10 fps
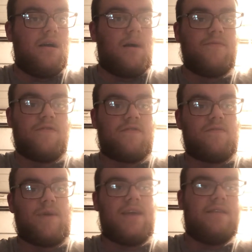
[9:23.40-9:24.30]
I'm just
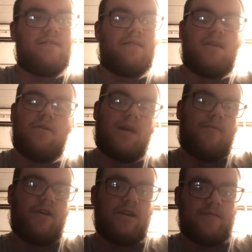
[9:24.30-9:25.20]
waiting to see who they're
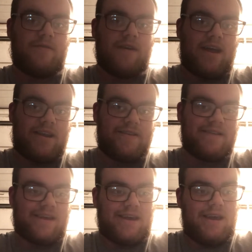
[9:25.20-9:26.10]
bringing up to
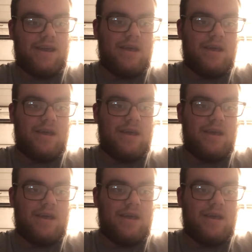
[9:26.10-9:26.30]
NXT.